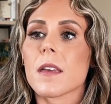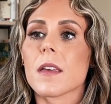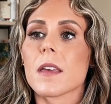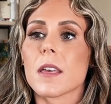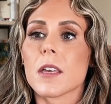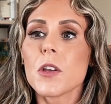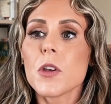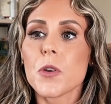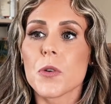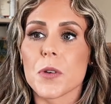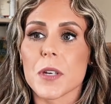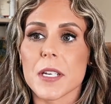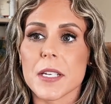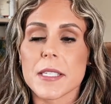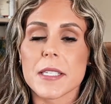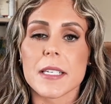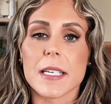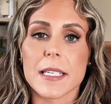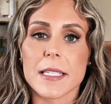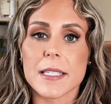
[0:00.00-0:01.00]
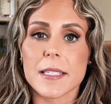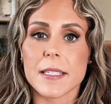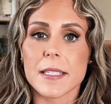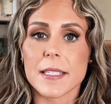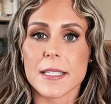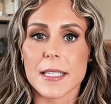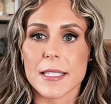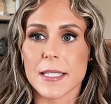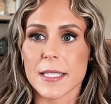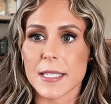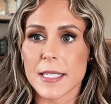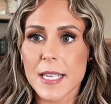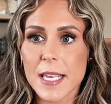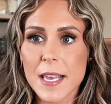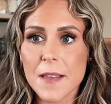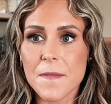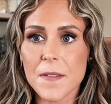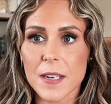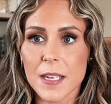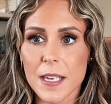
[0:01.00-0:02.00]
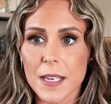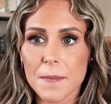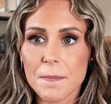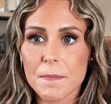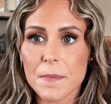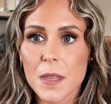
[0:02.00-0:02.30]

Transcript: increase insulin sensitivity.